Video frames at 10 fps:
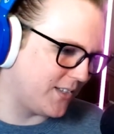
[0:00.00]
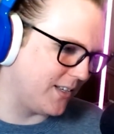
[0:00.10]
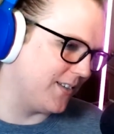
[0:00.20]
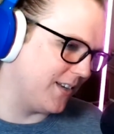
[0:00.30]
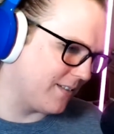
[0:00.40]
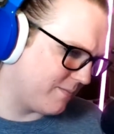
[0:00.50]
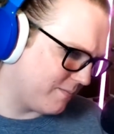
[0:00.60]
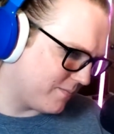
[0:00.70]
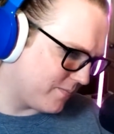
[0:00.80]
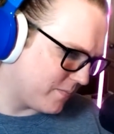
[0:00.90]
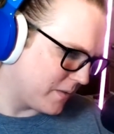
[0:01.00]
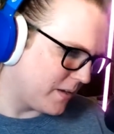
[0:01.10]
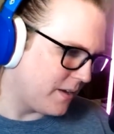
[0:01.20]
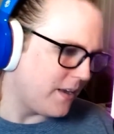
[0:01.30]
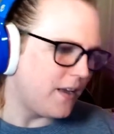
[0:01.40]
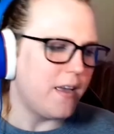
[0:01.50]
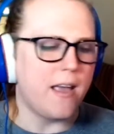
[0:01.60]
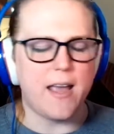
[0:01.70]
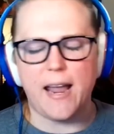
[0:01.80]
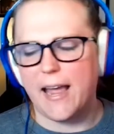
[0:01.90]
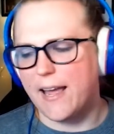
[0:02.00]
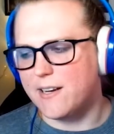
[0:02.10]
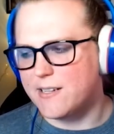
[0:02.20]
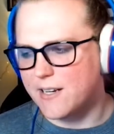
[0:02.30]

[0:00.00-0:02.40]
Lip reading: citizen. And